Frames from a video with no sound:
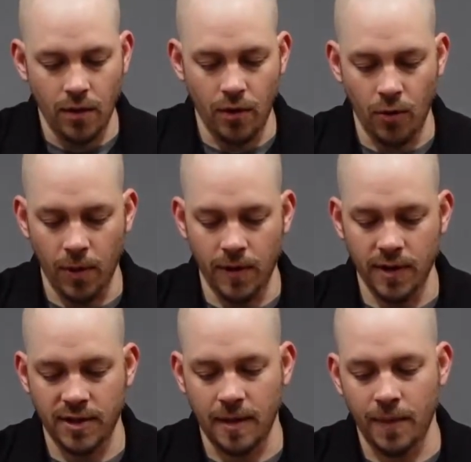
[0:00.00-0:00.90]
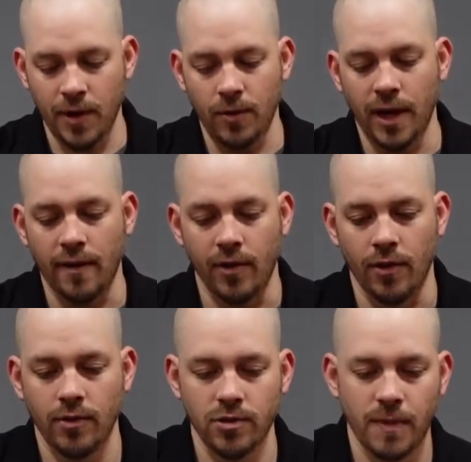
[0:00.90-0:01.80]
Opening this up here, we have our
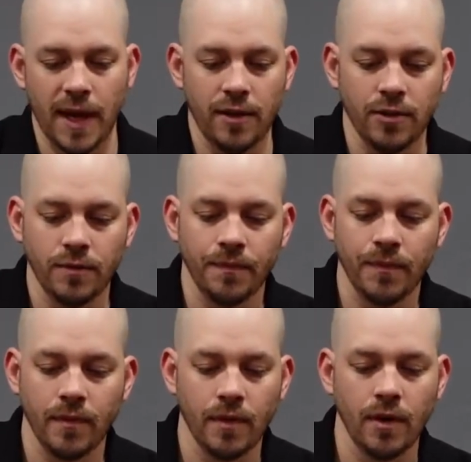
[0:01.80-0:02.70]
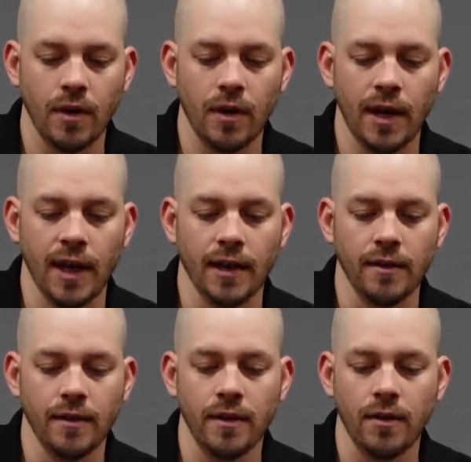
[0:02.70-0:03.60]
owner's manual and
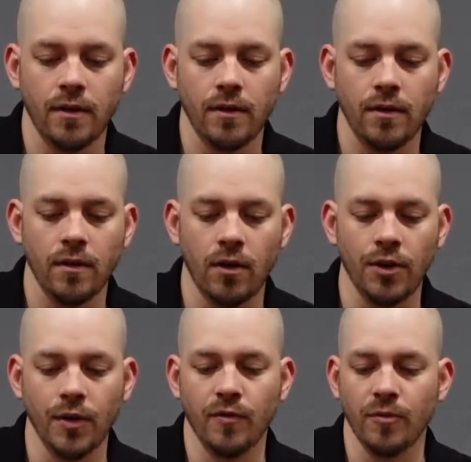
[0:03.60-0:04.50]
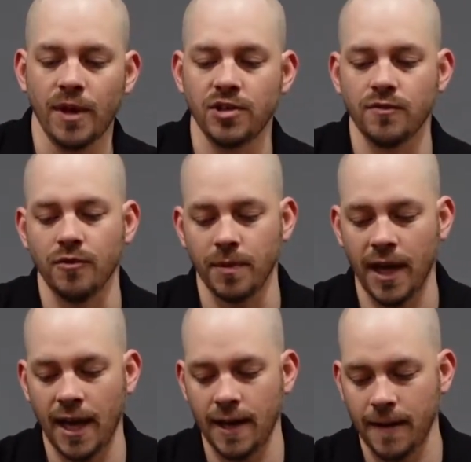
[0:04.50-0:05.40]
all your information from
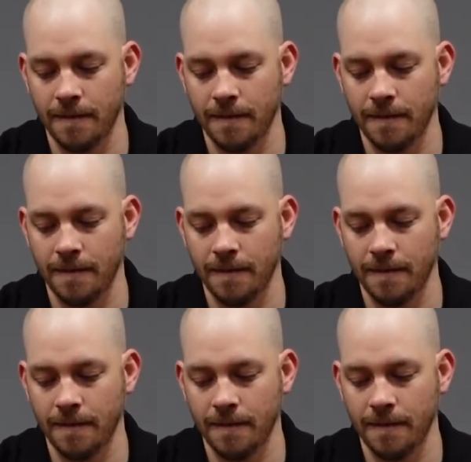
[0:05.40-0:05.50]
Canik.